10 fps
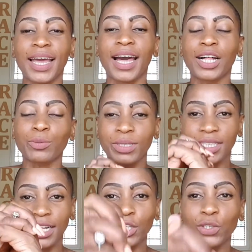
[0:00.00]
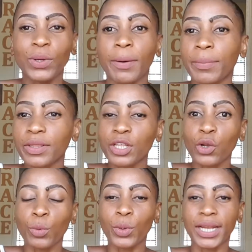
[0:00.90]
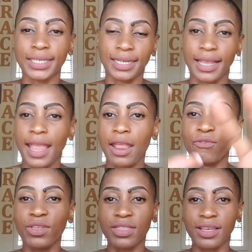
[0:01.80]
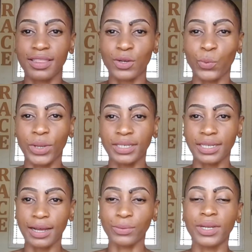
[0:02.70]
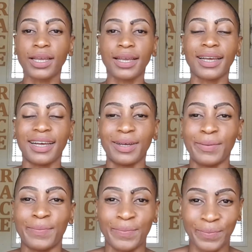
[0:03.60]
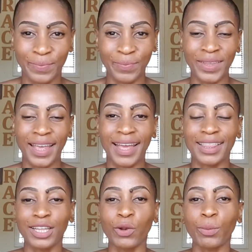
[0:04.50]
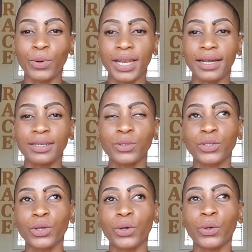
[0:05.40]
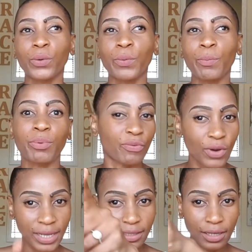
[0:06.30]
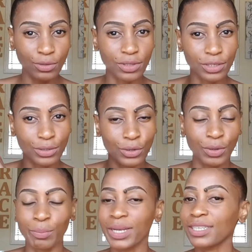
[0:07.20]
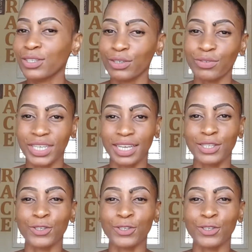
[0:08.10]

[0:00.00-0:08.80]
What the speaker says: I'll be telling you about the Lobola day, everything that went down at the Lobola. So before I tell you the story, please don't forget to